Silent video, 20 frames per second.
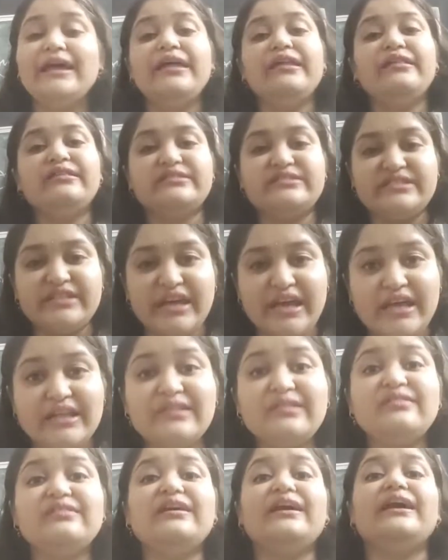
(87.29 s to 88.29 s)
Stay
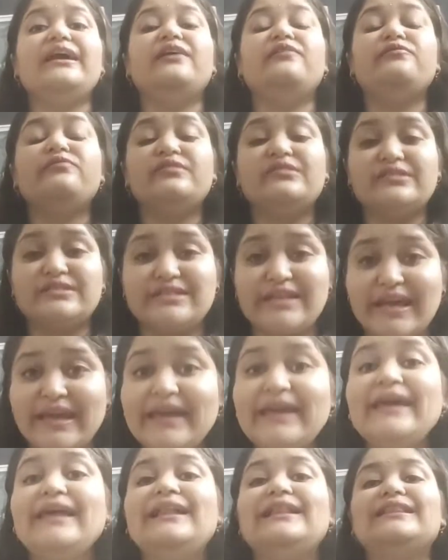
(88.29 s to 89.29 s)
safe,
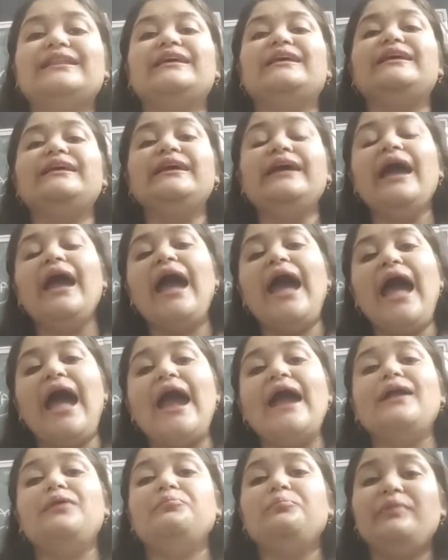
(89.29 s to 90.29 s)
stay healthy,
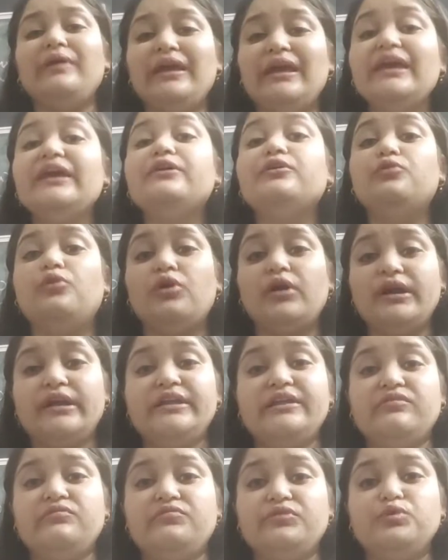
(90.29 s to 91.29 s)
and may God
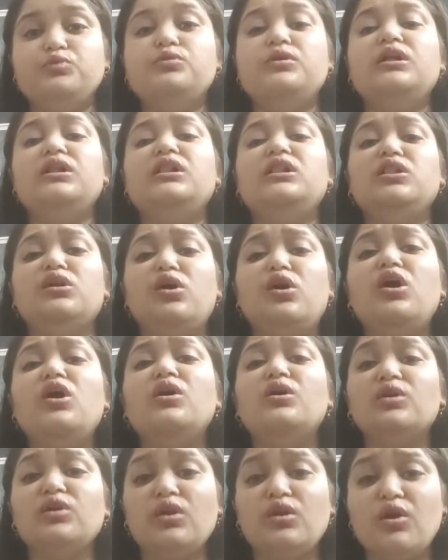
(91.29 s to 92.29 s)
give you a long